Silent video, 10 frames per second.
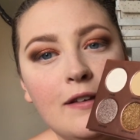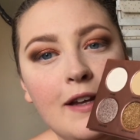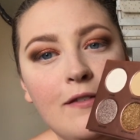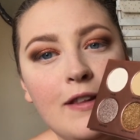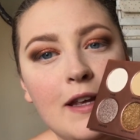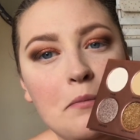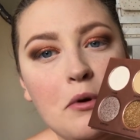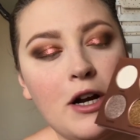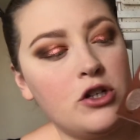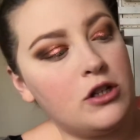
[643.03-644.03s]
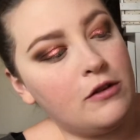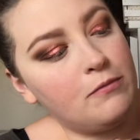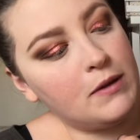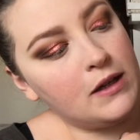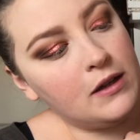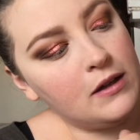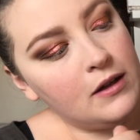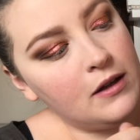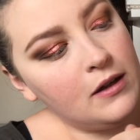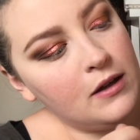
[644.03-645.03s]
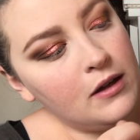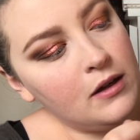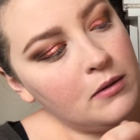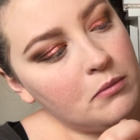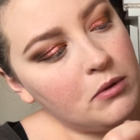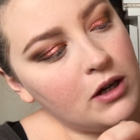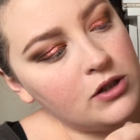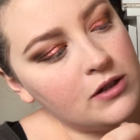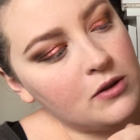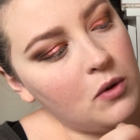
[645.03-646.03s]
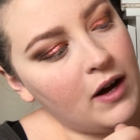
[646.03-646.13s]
leaving the impression of my brush. It